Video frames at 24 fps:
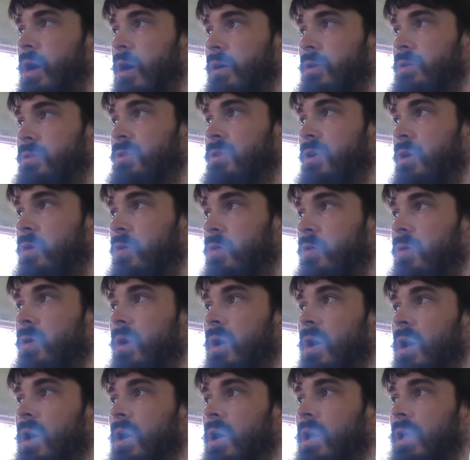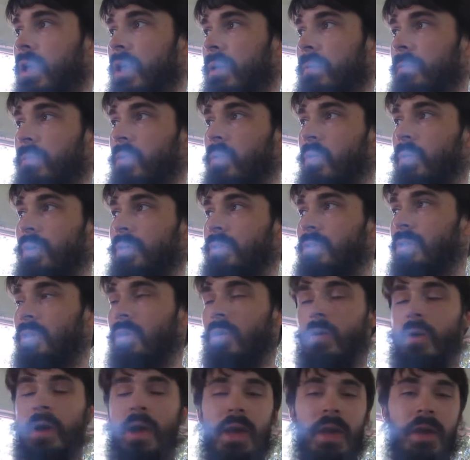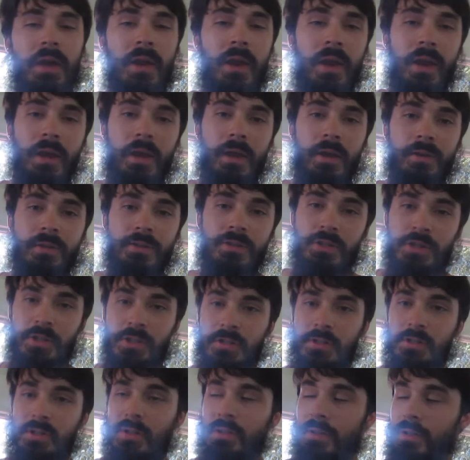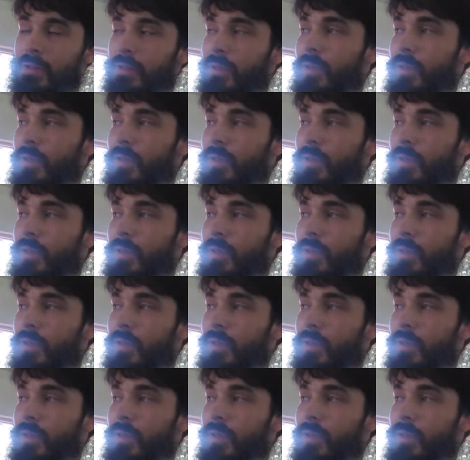So I am going to go ahead and just